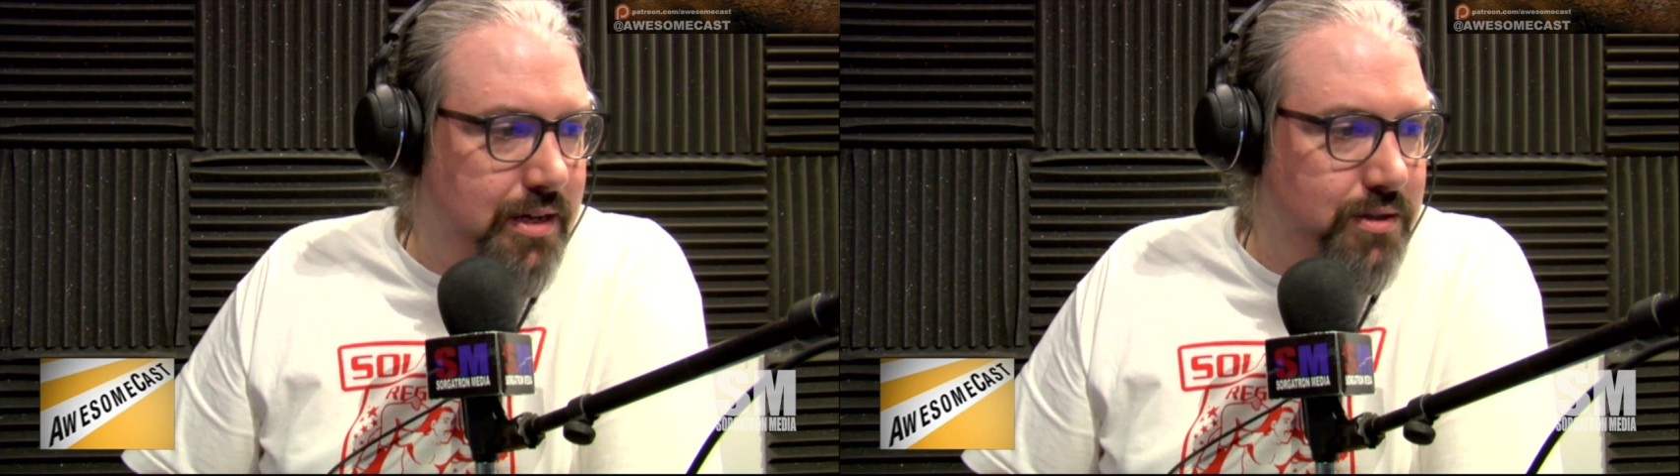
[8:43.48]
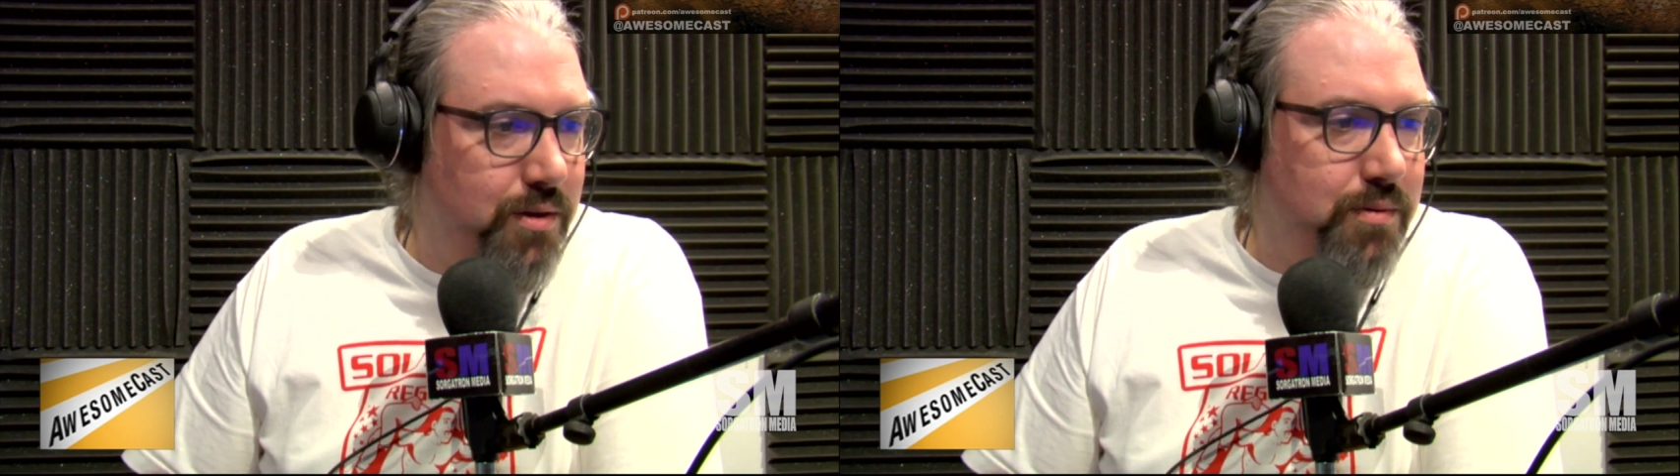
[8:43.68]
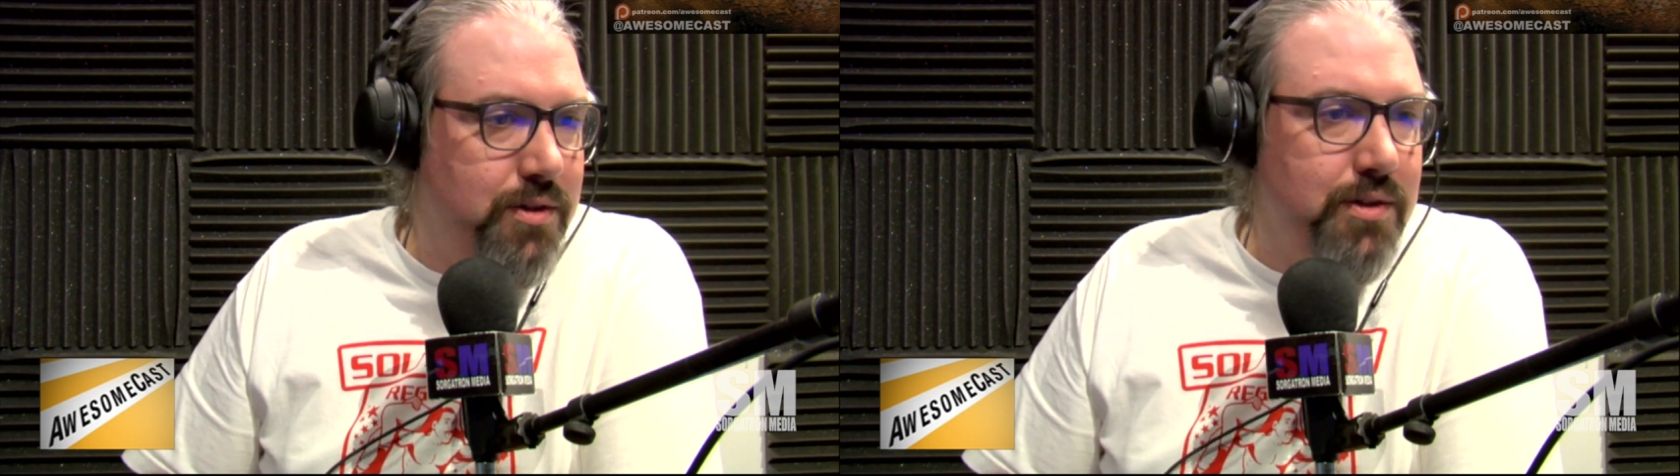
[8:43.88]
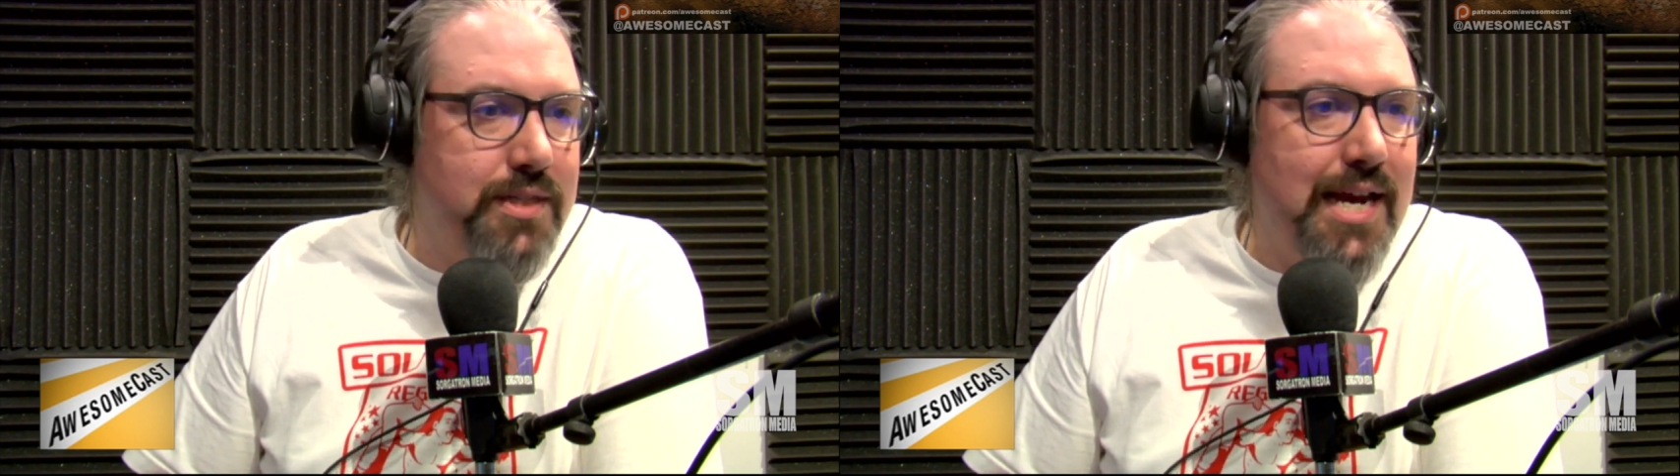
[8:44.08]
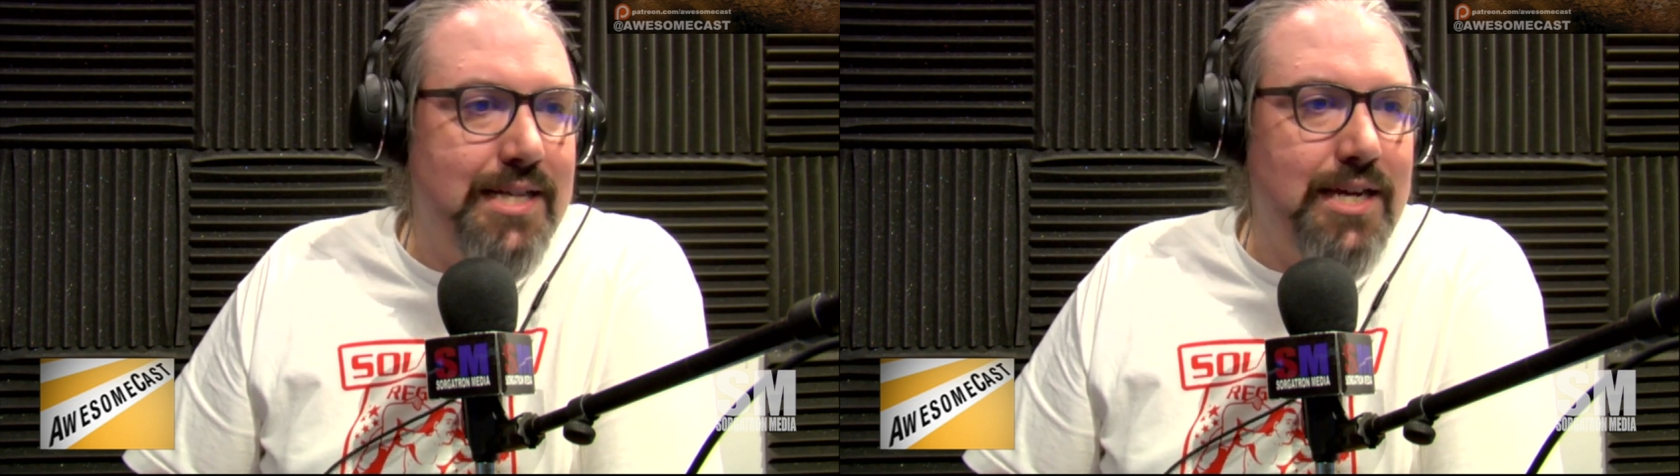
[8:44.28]
so it's
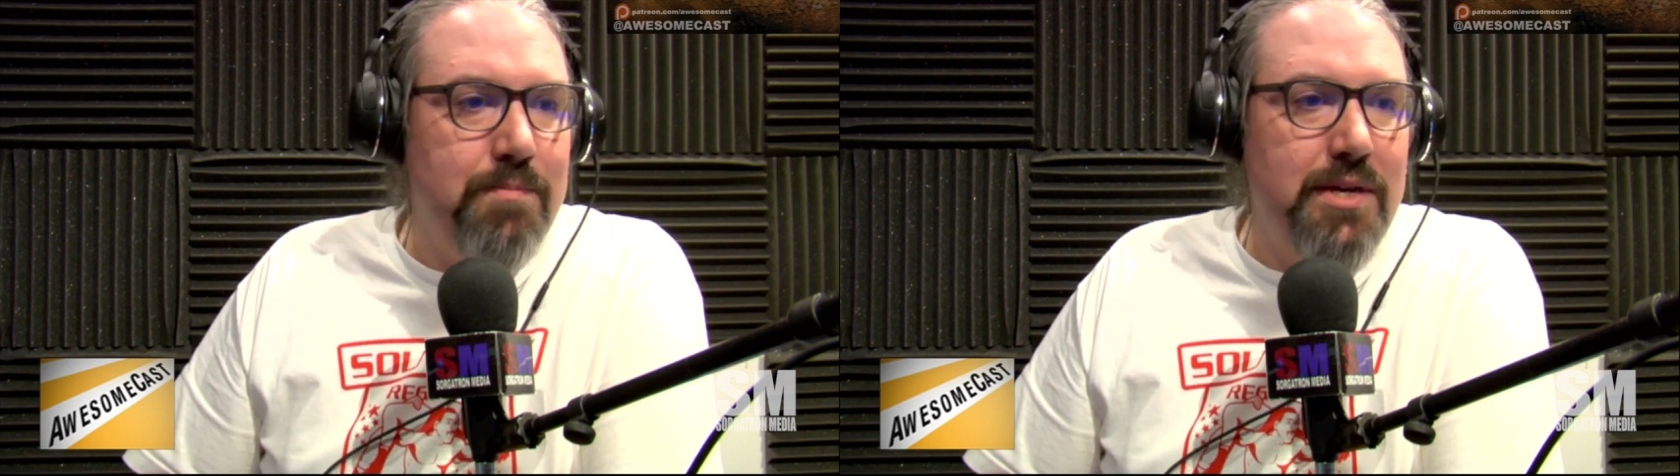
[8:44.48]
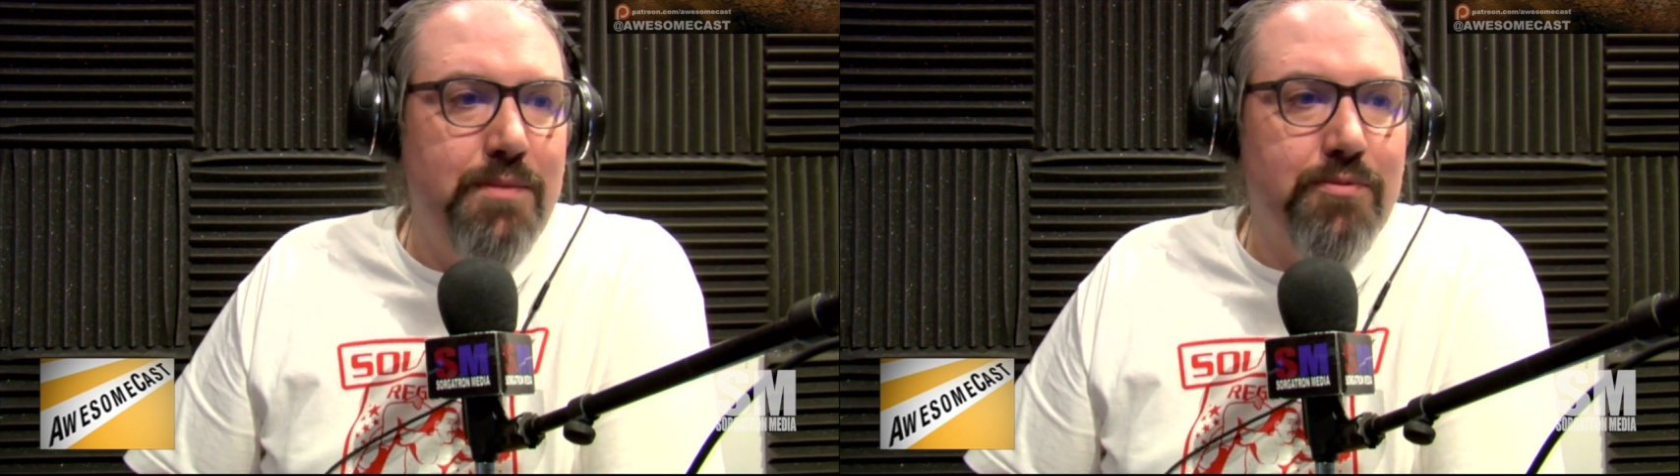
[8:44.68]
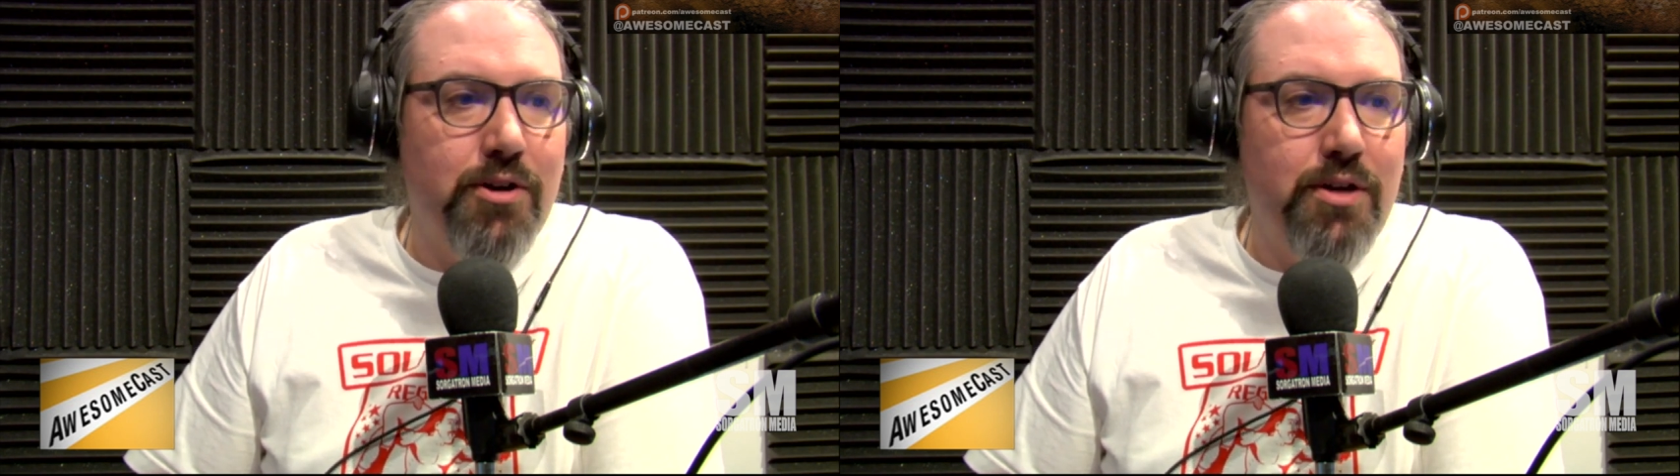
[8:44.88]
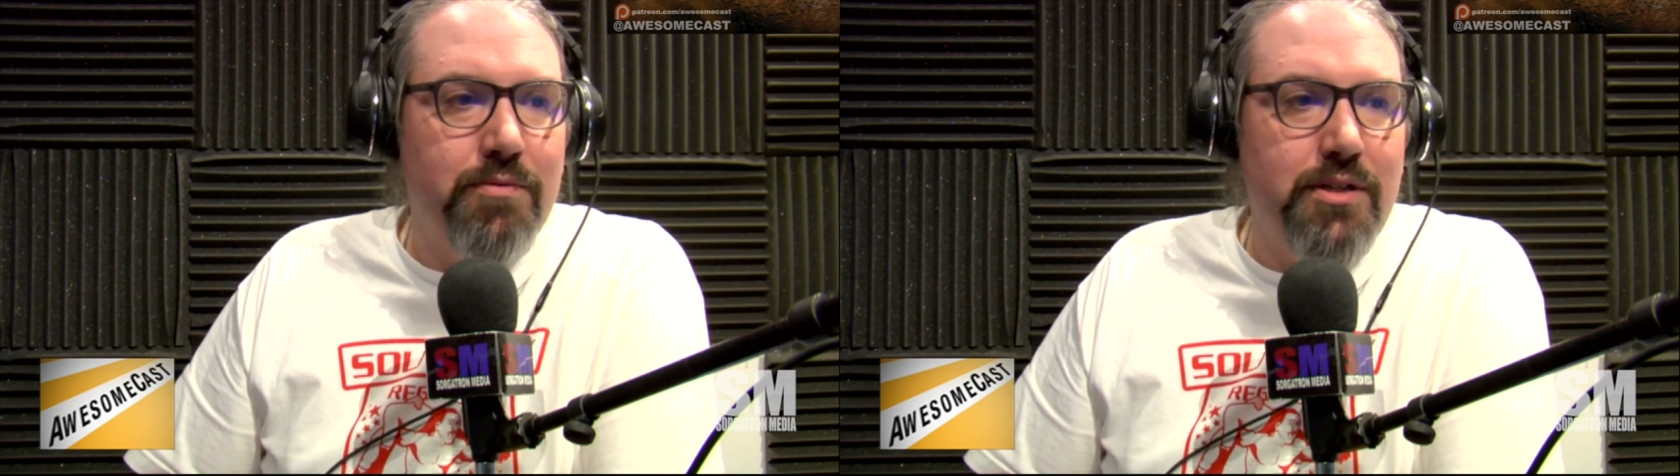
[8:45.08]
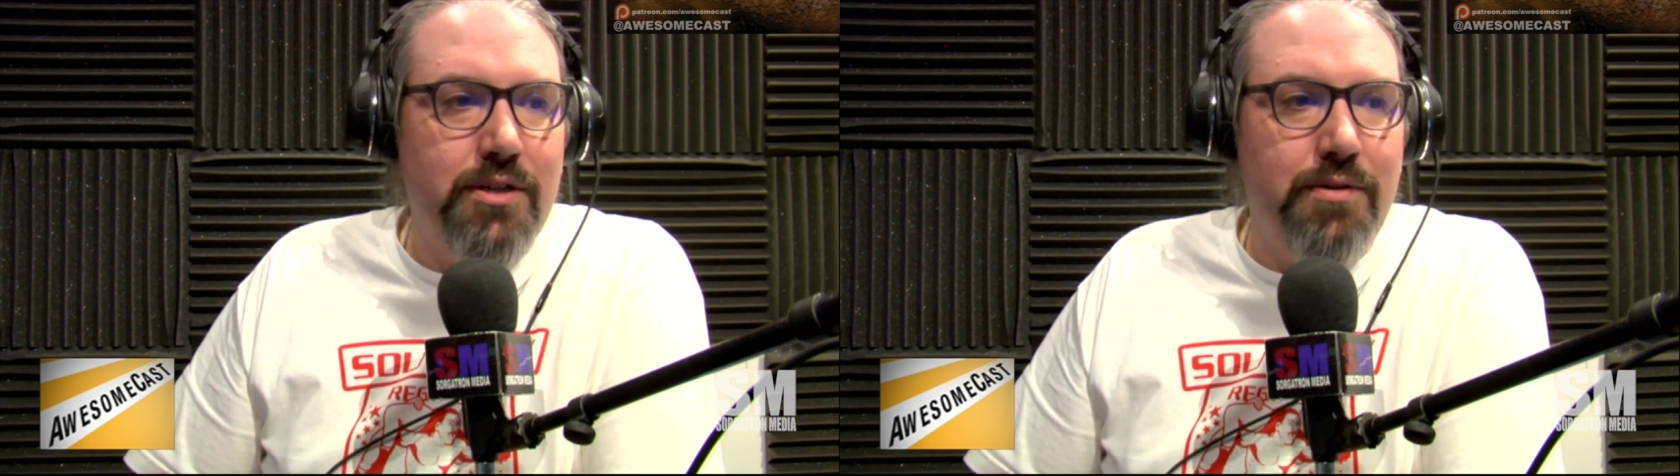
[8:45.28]
the ATEM Mini Pro
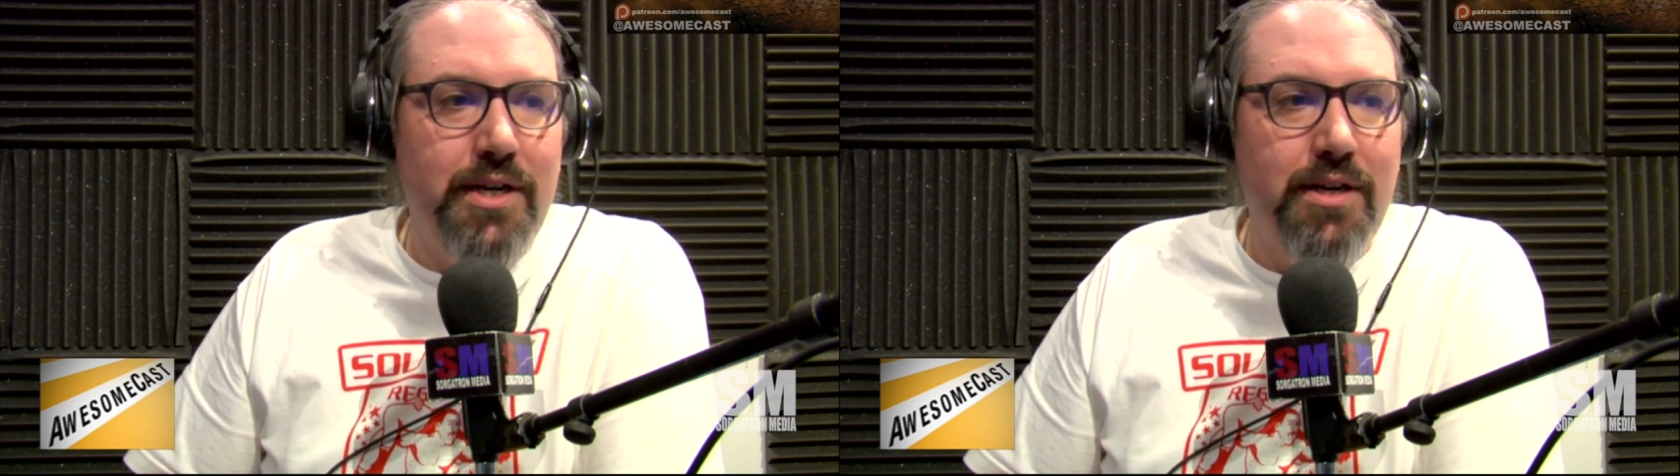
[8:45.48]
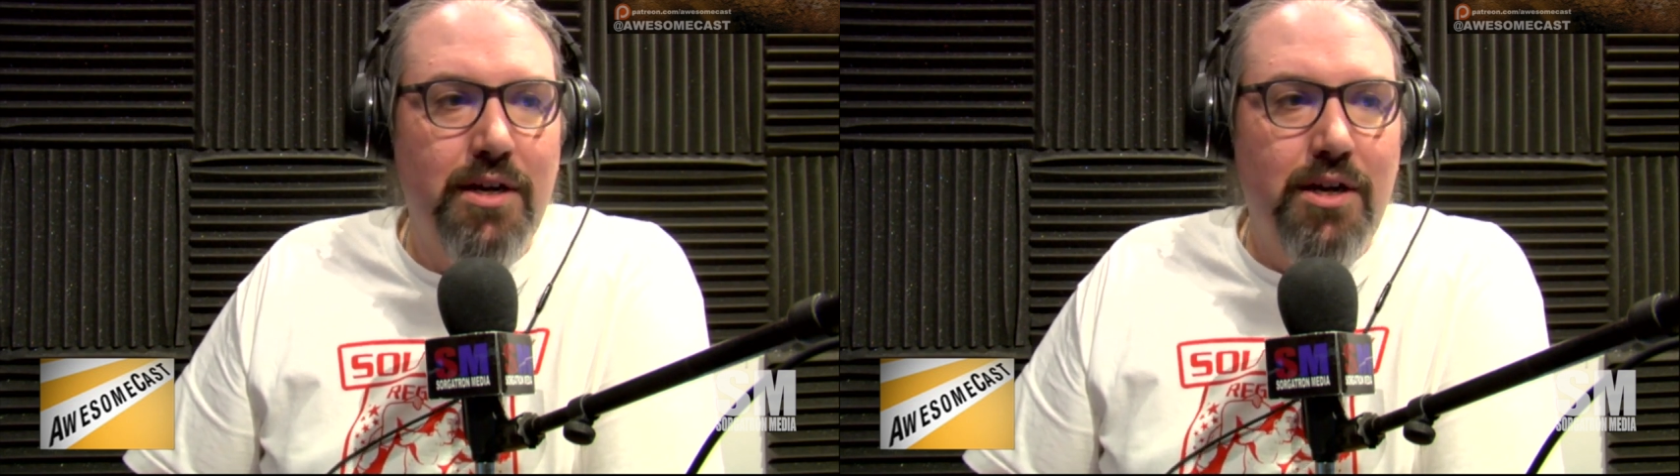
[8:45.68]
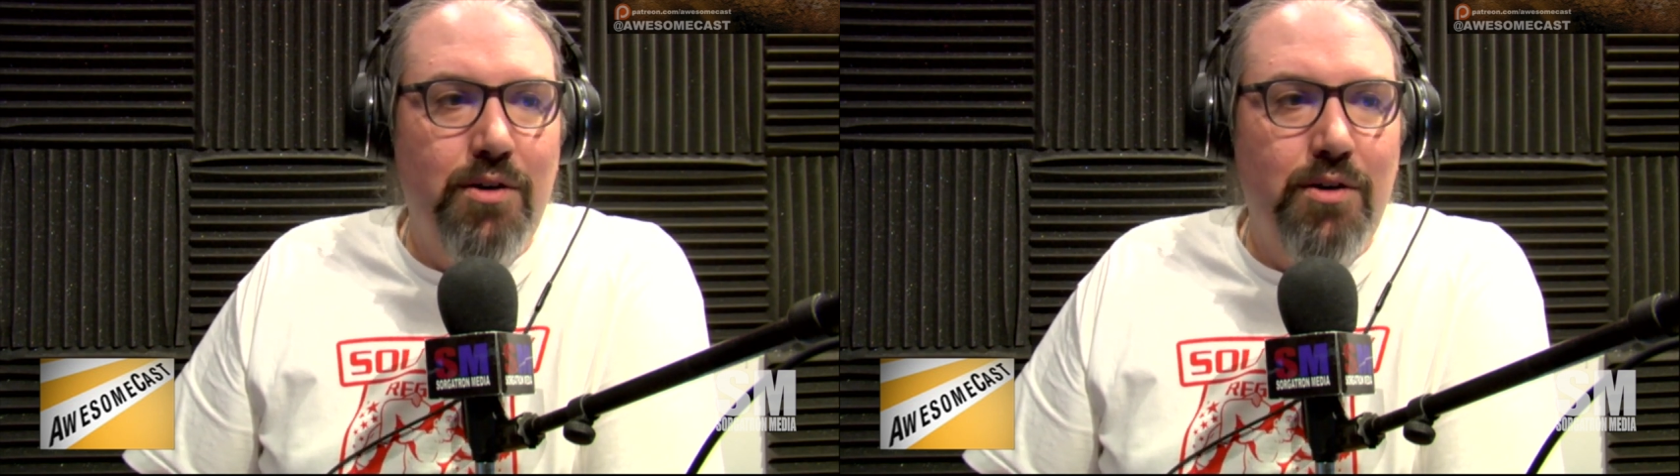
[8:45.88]
that we're doing.